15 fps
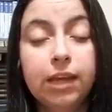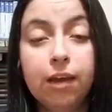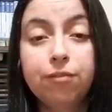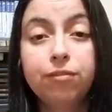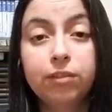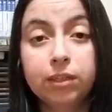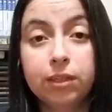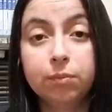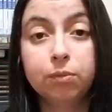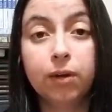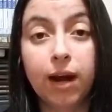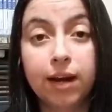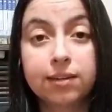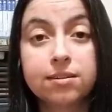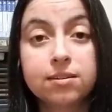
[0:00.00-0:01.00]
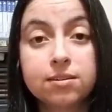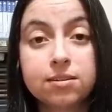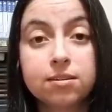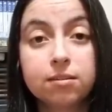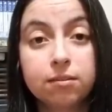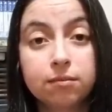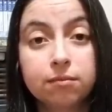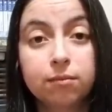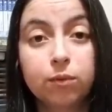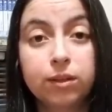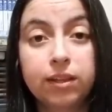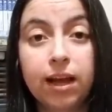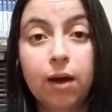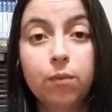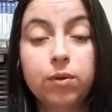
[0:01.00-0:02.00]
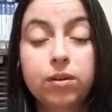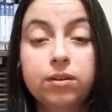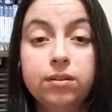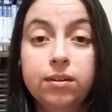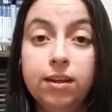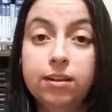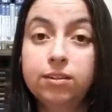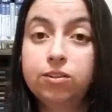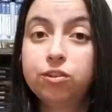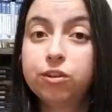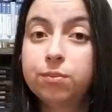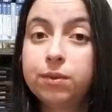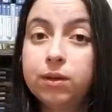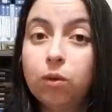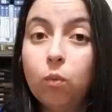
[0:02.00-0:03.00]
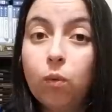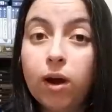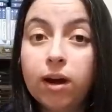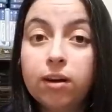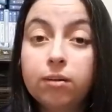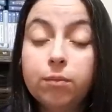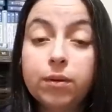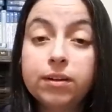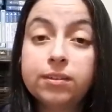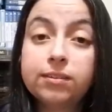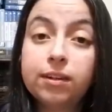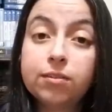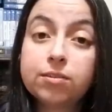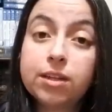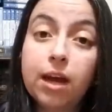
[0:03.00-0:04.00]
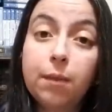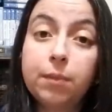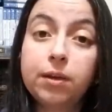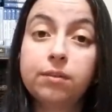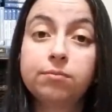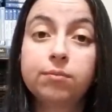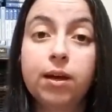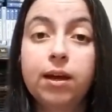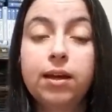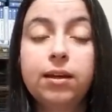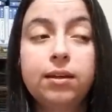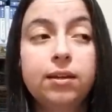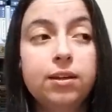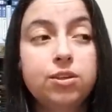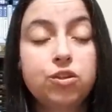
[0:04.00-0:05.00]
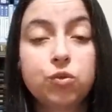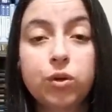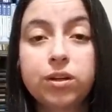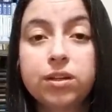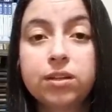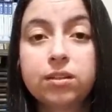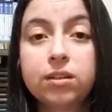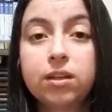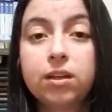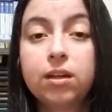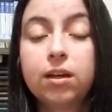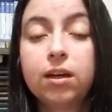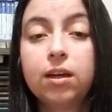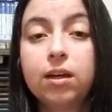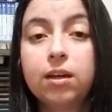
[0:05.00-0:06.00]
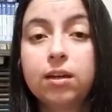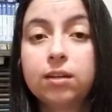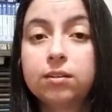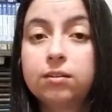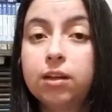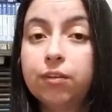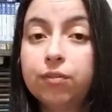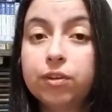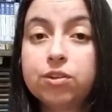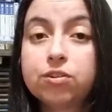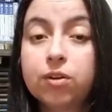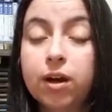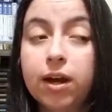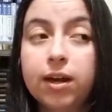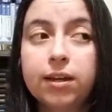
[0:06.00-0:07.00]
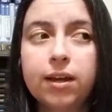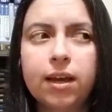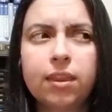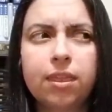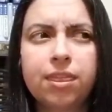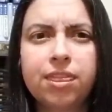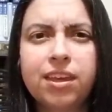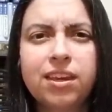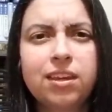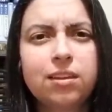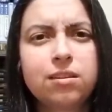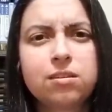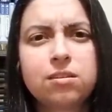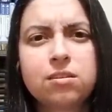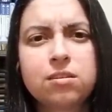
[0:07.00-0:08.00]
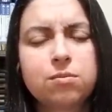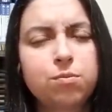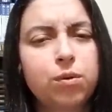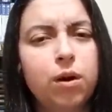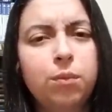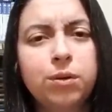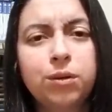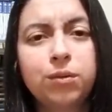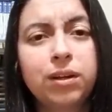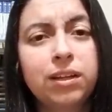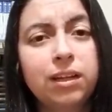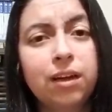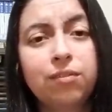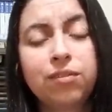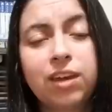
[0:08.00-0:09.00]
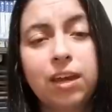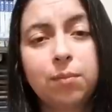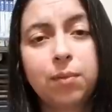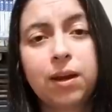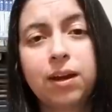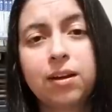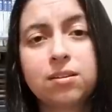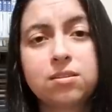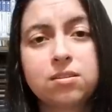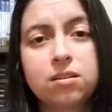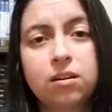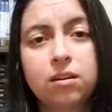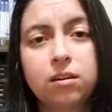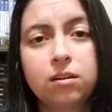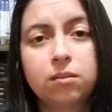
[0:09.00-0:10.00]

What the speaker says: definitely practice with that one. It took me a while, but I was happy. I enjoyed it. Definitely try it. I think it's probably already left Game Pass.